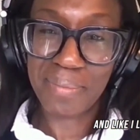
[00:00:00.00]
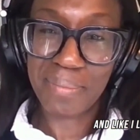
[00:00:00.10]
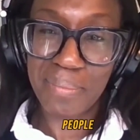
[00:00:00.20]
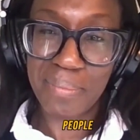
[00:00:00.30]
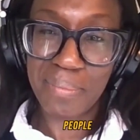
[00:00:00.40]

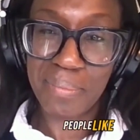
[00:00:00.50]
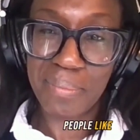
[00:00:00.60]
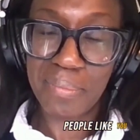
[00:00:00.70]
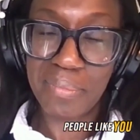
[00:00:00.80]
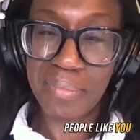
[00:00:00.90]

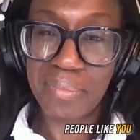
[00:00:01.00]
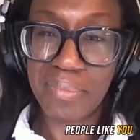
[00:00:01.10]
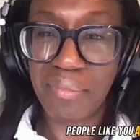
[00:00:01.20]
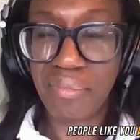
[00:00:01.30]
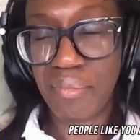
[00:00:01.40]

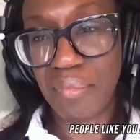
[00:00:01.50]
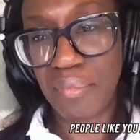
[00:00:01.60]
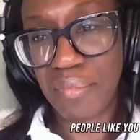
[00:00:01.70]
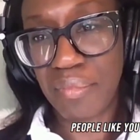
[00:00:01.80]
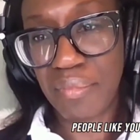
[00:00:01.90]

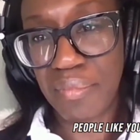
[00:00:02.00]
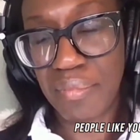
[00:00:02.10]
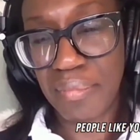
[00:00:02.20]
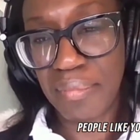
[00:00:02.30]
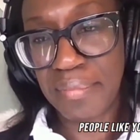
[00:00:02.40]

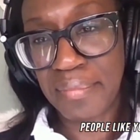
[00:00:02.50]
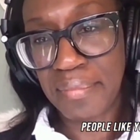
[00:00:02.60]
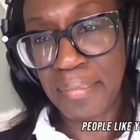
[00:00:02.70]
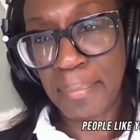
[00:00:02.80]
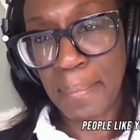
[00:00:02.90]

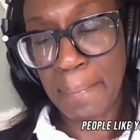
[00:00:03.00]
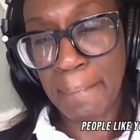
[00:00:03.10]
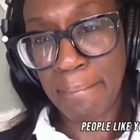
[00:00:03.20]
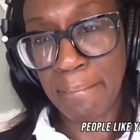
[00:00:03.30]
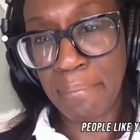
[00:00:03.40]

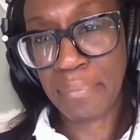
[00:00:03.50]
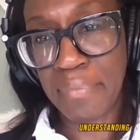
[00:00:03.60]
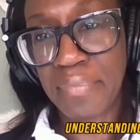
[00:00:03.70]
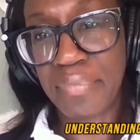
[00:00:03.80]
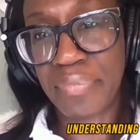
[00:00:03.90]

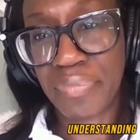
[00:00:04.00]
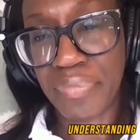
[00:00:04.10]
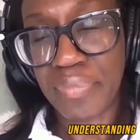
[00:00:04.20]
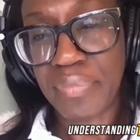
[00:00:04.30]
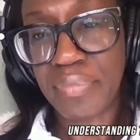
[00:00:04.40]

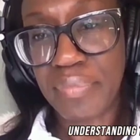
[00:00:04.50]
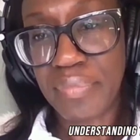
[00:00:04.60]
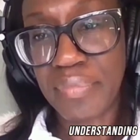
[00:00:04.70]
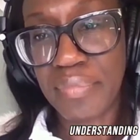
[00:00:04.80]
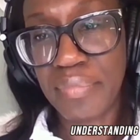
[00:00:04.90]

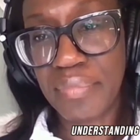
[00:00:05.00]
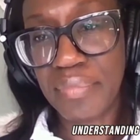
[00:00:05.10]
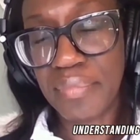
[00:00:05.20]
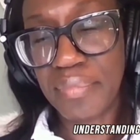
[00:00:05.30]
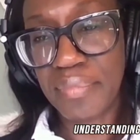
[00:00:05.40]

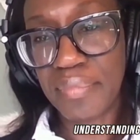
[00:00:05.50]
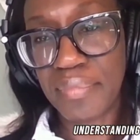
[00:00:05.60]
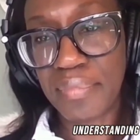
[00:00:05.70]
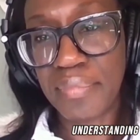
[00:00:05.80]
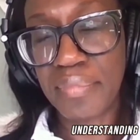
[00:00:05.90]

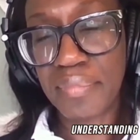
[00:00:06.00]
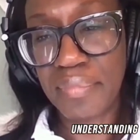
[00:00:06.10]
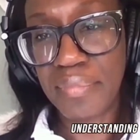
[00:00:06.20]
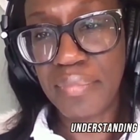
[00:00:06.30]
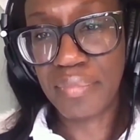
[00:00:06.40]

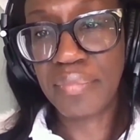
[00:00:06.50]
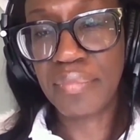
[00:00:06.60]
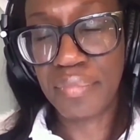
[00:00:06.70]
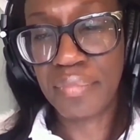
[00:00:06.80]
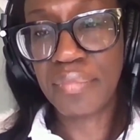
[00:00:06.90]

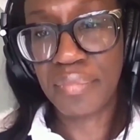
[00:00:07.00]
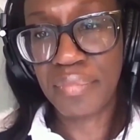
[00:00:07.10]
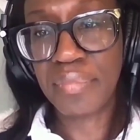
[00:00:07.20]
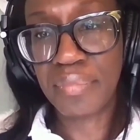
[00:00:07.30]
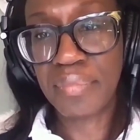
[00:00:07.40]

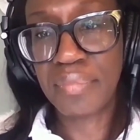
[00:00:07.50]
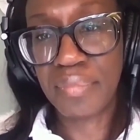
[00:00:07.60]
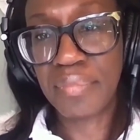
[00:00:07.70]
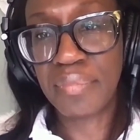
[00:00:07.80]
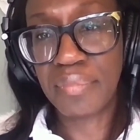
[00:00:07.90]
[no speech]